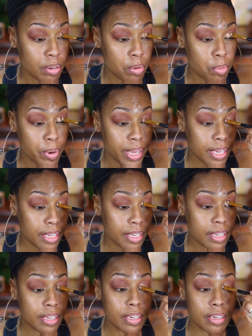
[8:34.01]
wetting
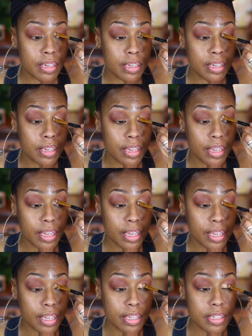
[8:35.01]
it
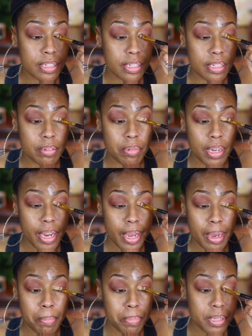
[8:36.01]
and see what
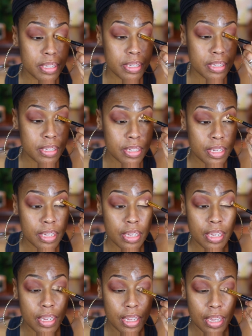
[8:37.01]
happens.
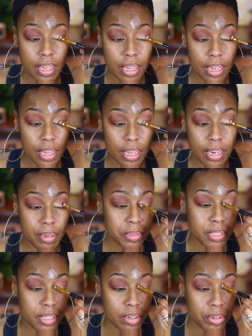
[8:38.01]
And I'm
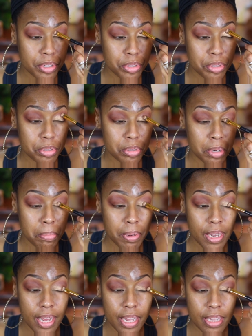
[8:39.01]
just going to
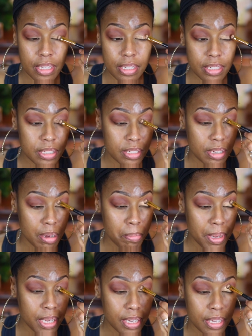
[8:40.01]
apply this
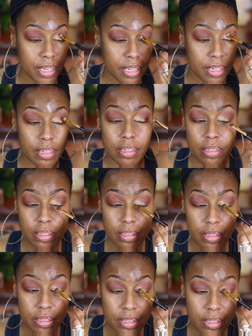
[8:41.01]
on my lid,
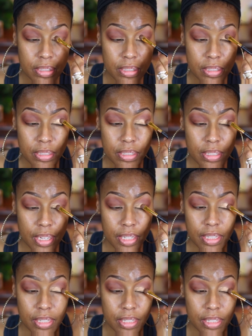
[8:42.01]
just like